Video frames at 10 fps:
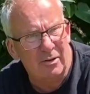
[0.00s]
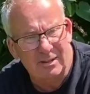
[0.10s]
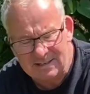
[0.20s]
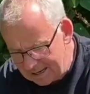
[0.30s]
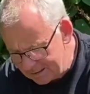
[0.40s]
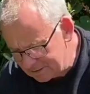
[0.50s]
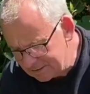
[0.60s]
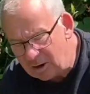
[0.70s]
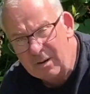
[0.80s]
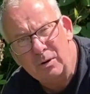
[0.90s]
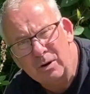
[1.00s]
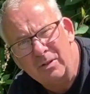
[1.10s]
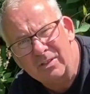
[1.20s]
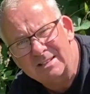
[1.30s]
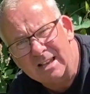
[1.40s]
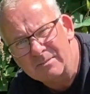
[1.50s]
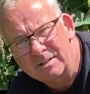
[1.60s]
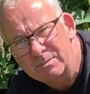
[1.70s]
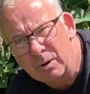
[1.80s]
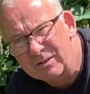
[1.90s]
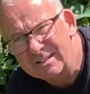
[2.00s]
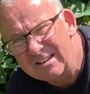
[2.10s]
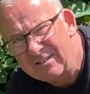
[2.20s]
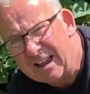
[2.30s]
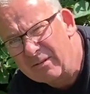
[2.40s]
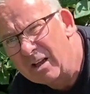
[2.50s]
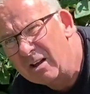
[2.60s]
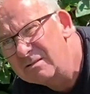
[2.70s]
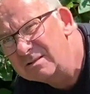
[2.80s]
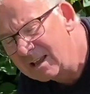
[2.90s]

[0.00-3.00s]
the same side, put them on the same spots. He found those.